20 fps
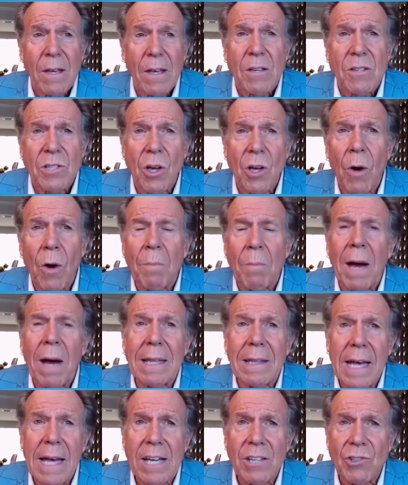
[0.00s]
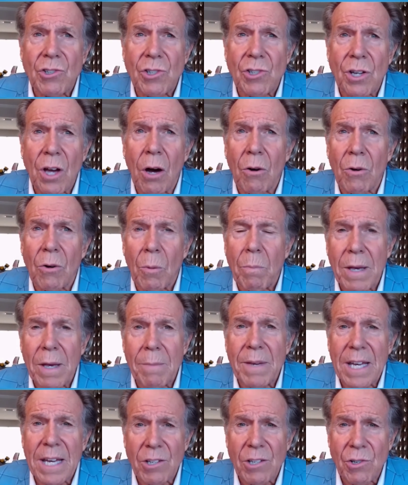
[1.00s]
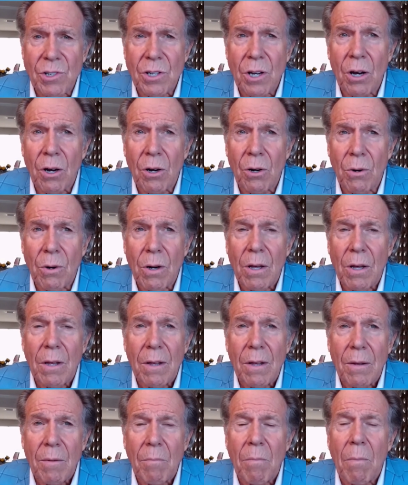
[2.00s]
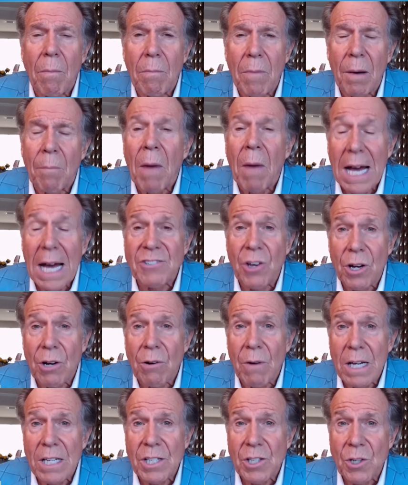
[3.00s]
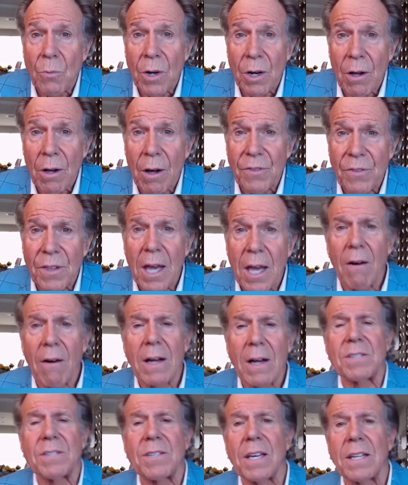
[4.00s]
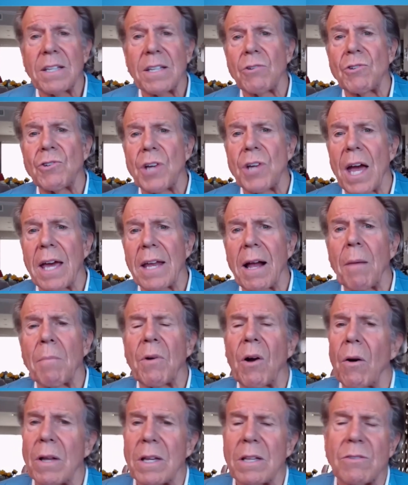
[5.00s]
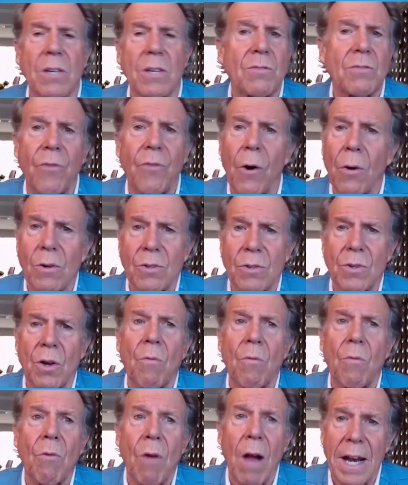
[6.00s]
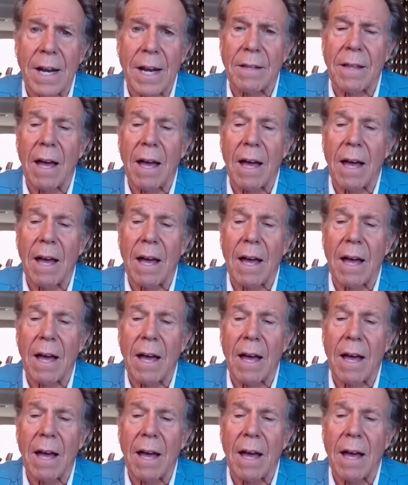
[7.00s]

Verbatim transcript: So when my last show, a PBS show, My Generation, went off the air, I said to Jane, I'm going to just focus on writing